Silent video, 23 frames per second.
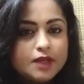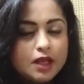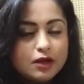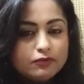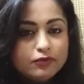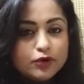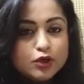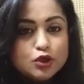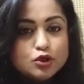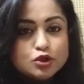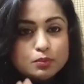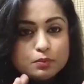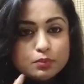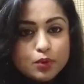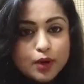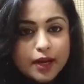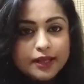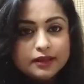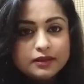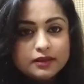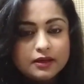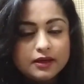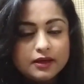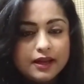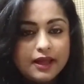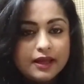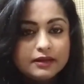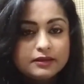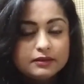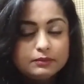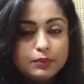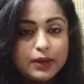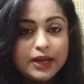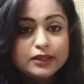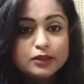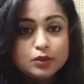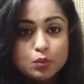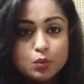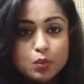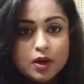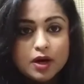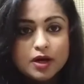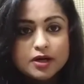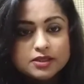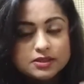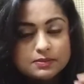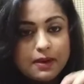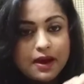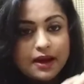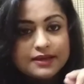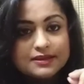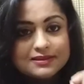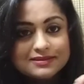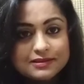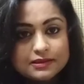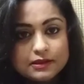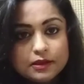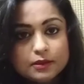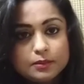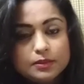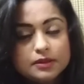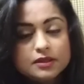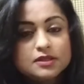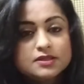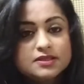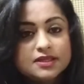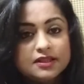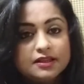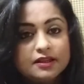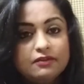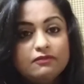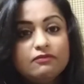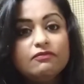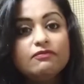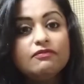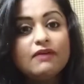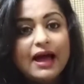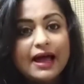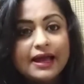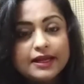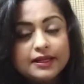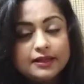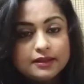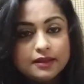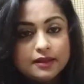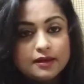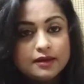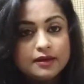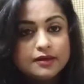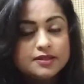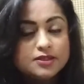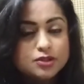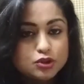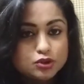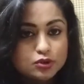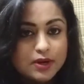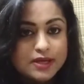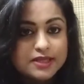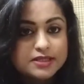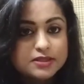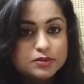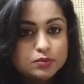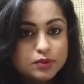for you to break the words by syllables and then find the stress,